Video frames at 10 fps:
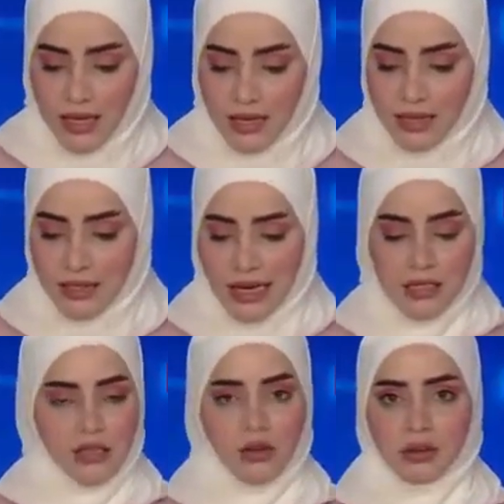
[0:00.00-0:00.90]
In
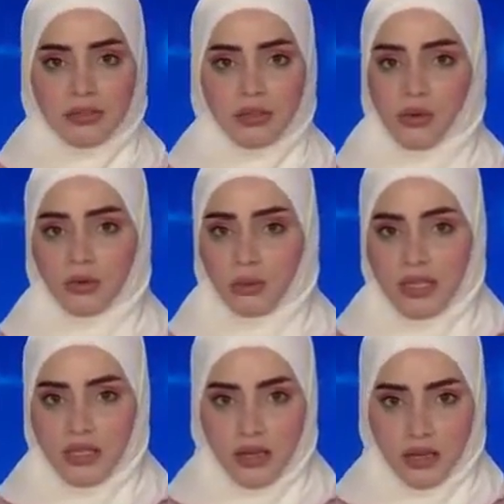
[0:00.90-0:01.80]
attacks often
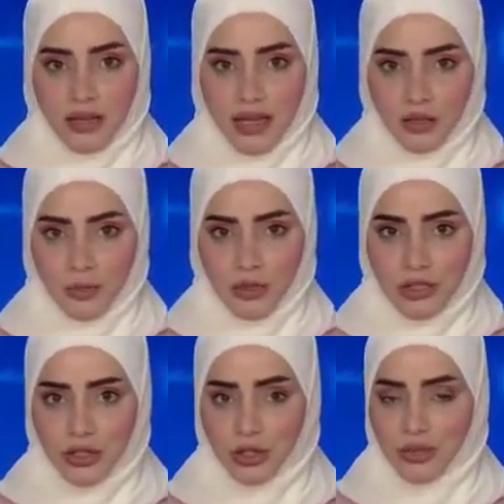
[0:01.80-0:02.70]
always
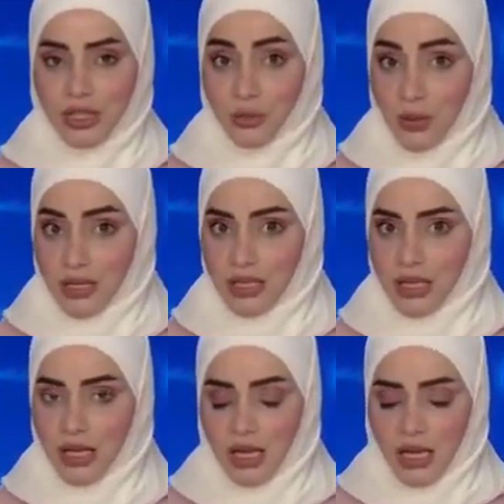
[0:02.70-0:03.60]
attributed to the
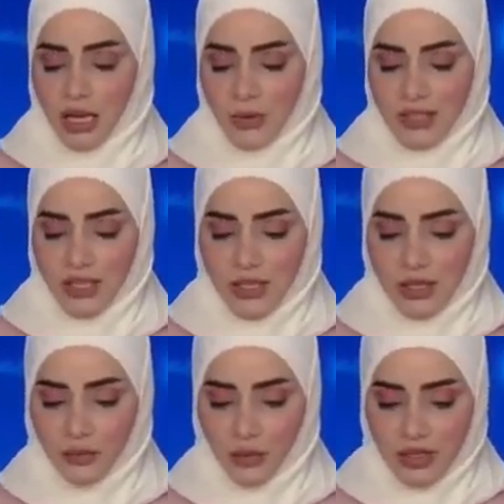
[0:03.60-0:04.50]
Iraqi
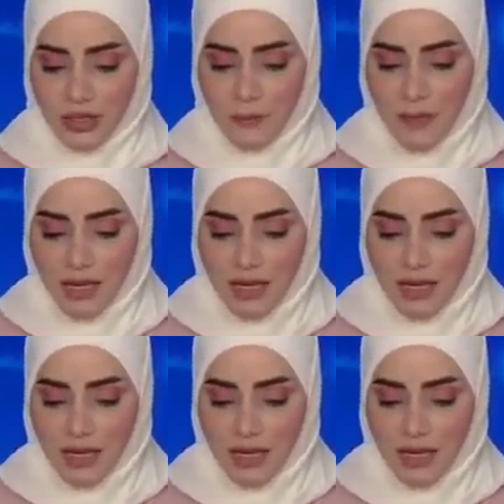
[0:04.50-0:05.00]
resistance forces.